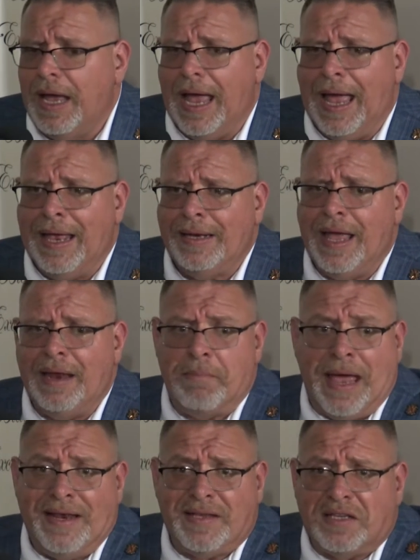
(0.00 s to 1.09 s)
And and
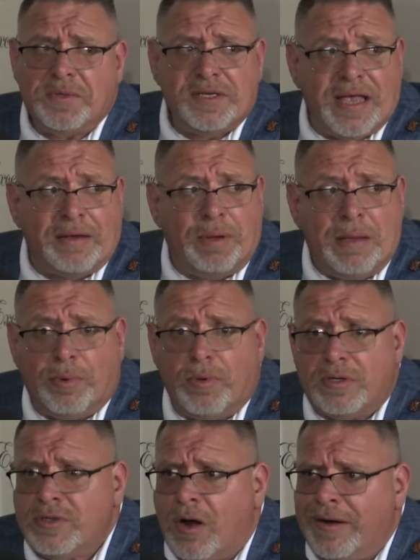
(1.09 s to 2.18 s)
Manny tells me is like people
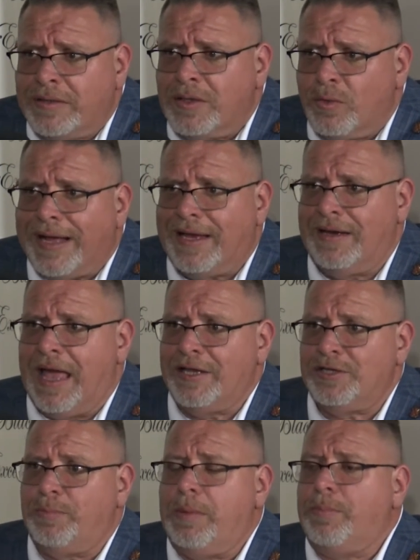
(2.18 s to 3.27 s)
are starting to
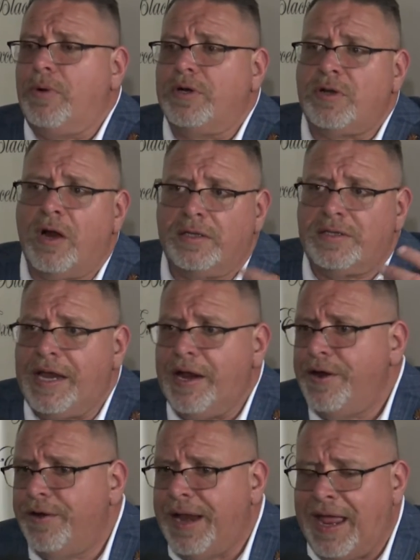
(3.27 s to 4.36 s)
recognize you. People are starting to hear
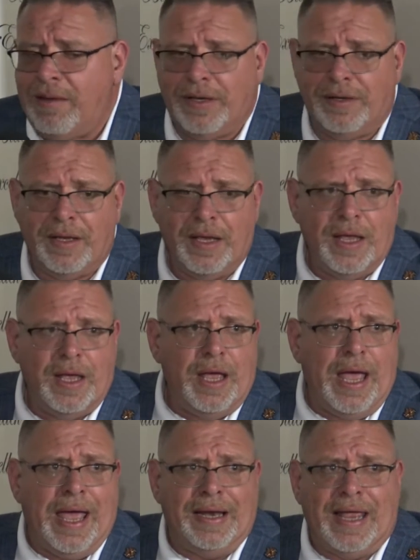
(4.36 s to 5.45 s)
your name and
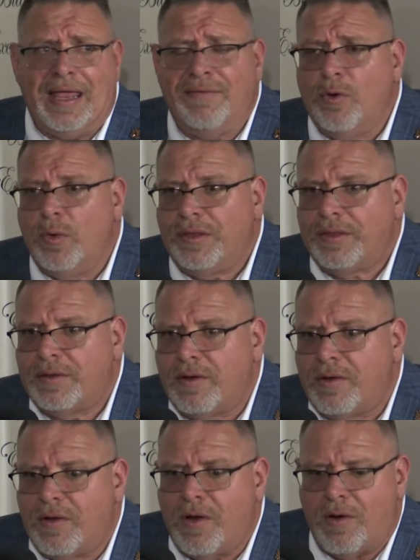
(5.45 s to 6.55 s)
and even with
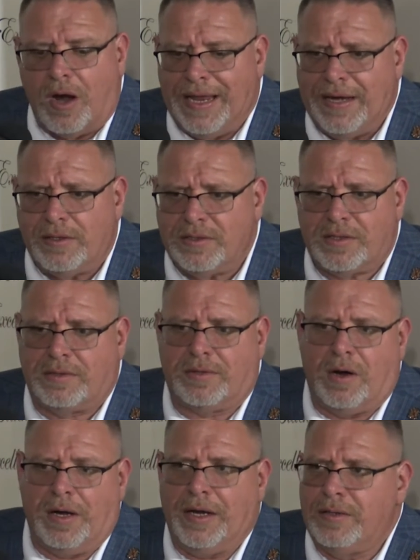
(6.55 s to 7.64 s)
Carlitos,
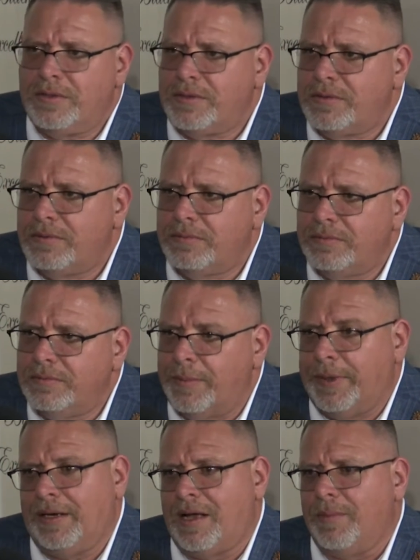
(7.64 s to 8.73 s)
Carlitos, I
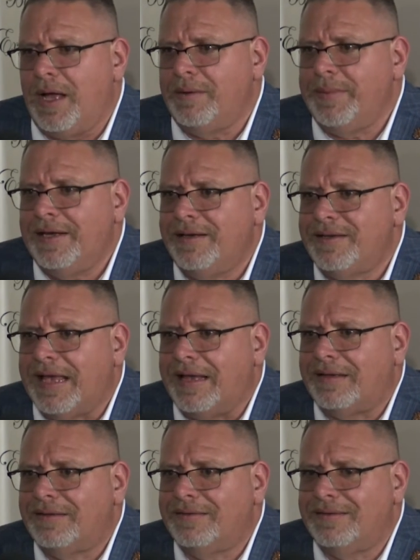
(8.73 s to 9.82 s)
mean, come on, man. It's like
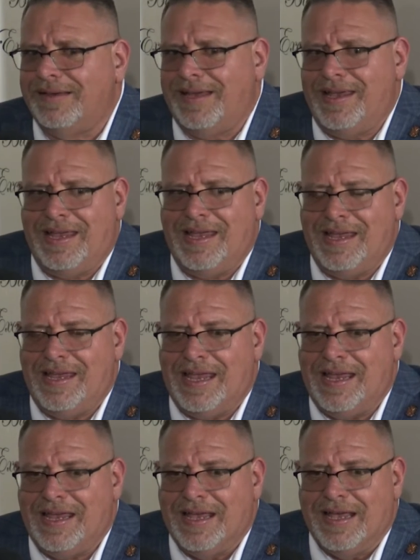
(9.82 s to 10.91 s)
he he
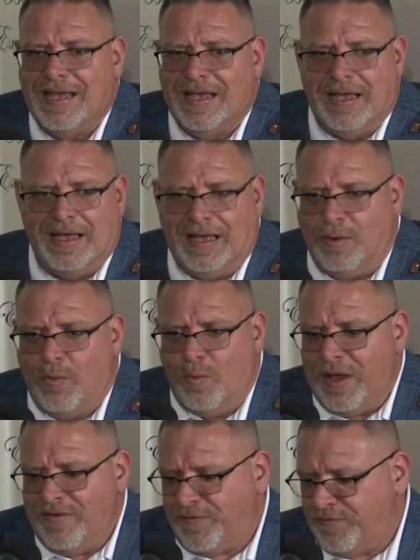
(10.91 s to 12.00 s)
he
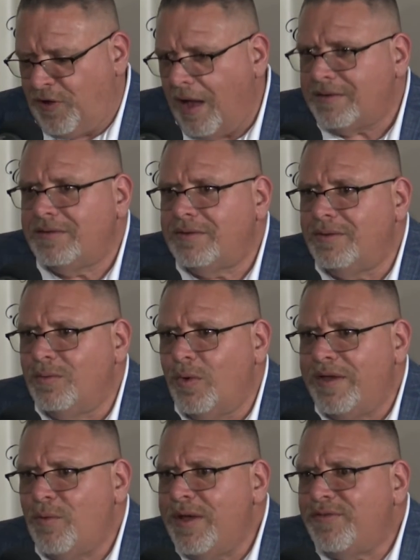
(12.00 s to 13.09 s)
we've Don
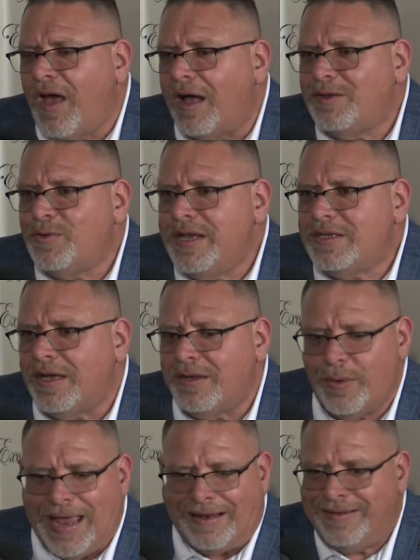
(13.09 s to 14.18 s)
we we've talked to each other.
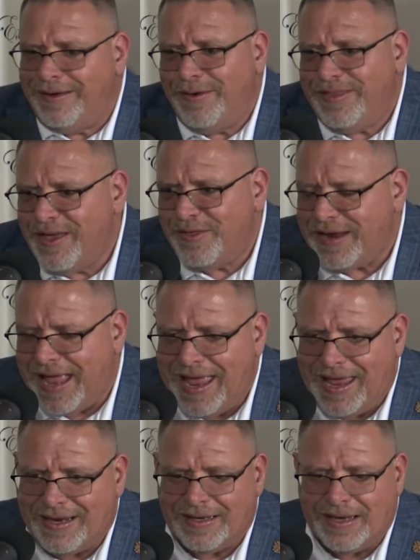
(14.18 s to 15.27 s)
We had dinner the other
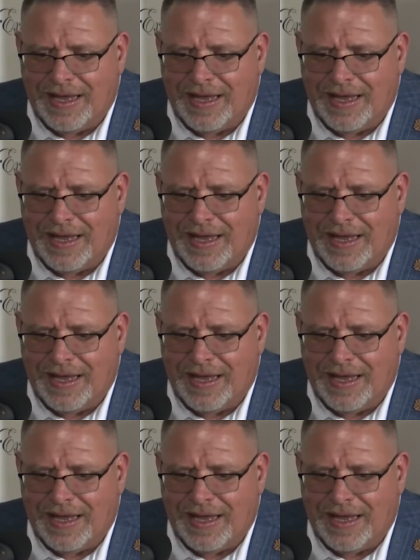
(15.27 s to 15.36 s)
day, and